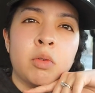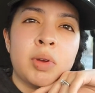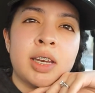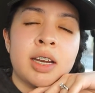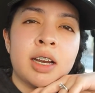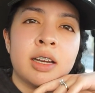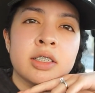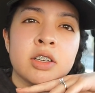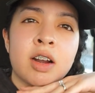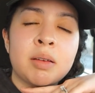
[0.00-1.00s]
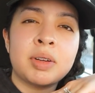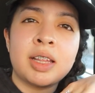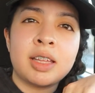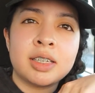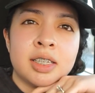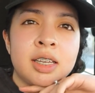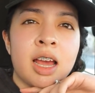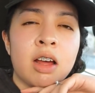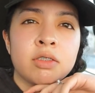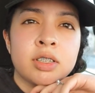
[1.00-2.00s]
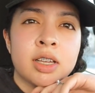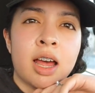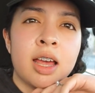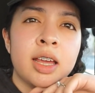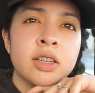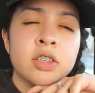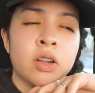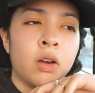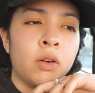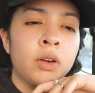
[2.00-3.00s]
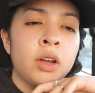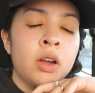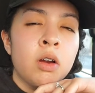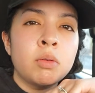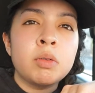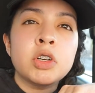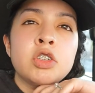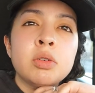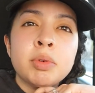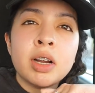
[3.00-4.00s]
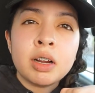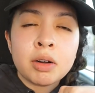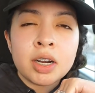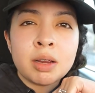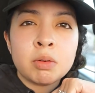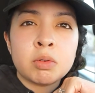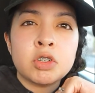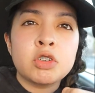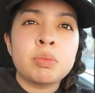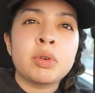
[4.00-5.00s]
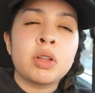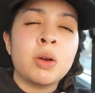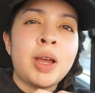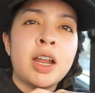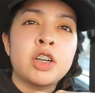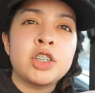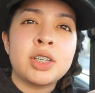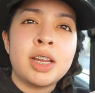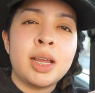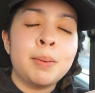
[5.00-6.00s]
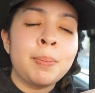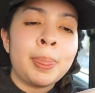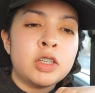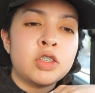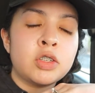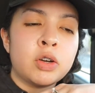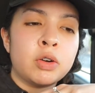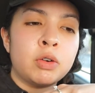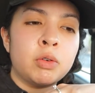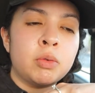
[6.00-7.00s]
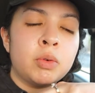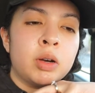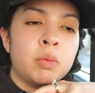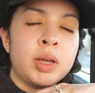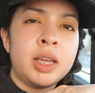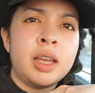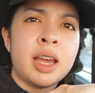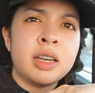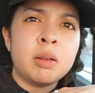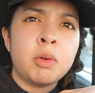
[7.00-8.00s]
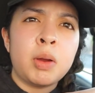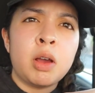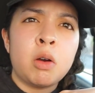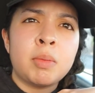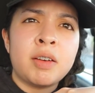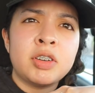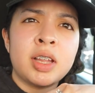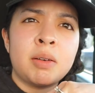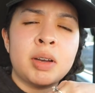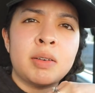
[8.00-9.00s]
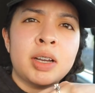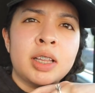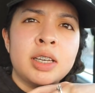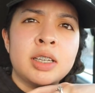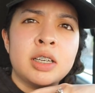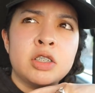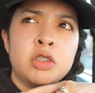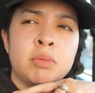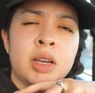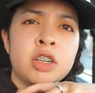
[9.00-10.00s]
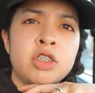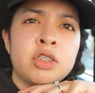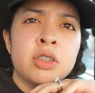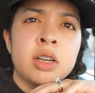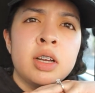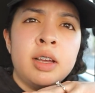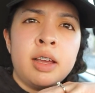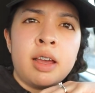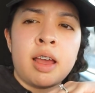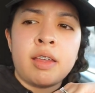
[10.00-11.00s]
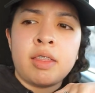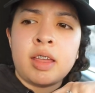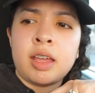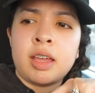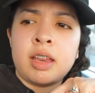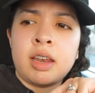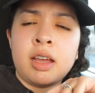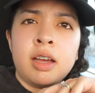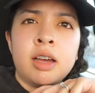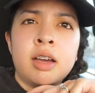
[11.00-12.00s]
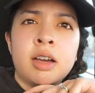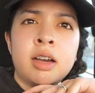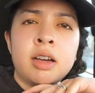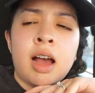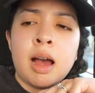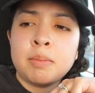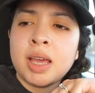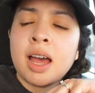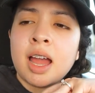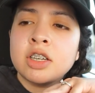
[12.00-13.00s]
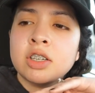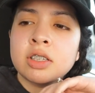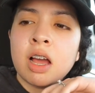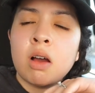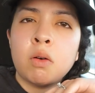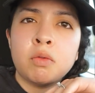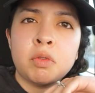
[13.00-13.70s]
we didn't grab anything to eat outside, so we were super hungry, we were super low energy, so we ended up going home after that. We really didn't do much. And then I just got home